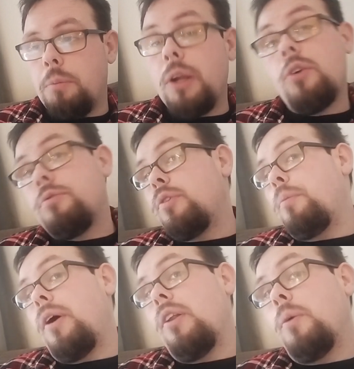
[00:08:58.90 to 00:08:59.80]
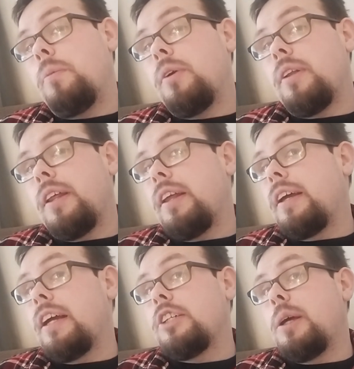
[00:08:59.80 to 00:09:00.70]
might look for a bottle opener and then I
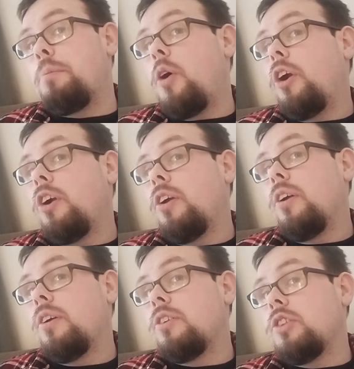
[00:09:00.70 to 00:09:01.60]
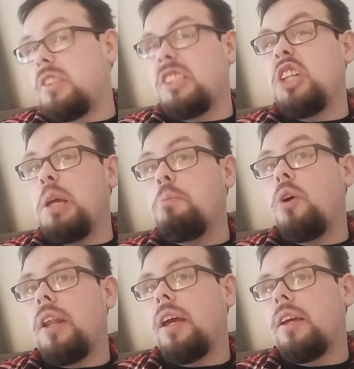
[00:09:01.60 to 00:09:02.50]
can actually get a bar. Just a cheap
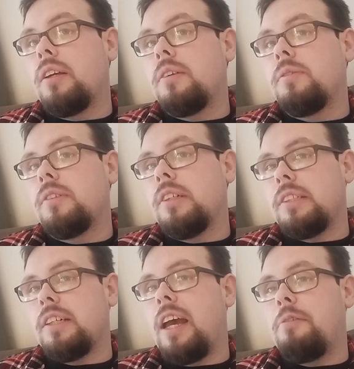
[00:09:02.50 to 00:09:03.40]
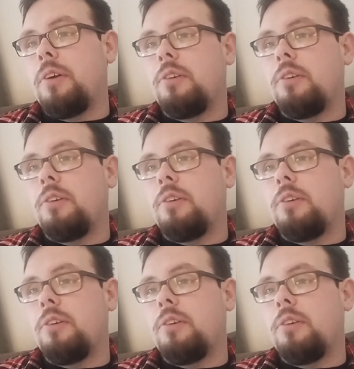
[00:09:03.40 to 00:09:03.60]
one, like, because I have